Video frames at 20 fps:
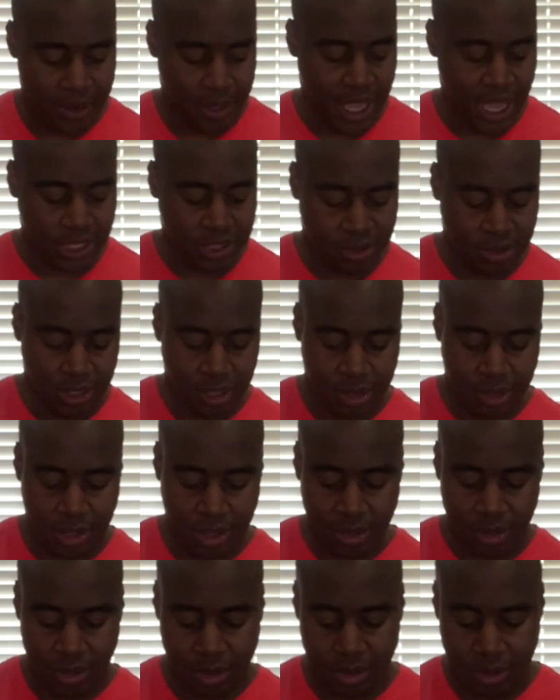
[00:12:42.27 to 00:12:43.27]
Actually,
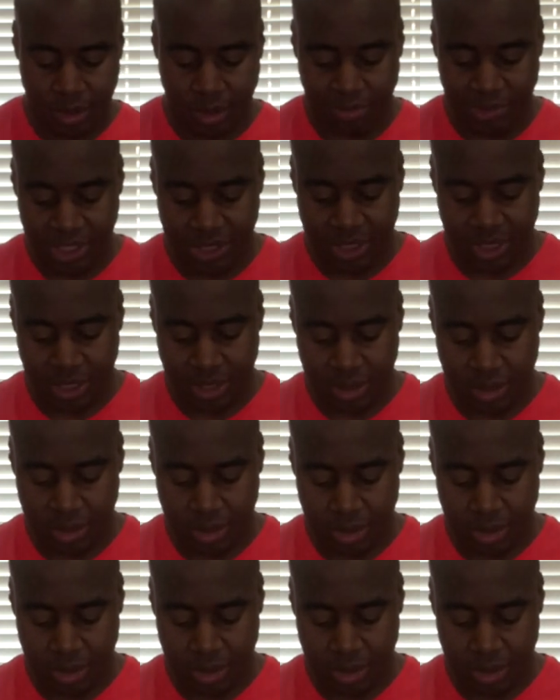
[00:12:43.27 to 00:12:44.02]
uh, let me see.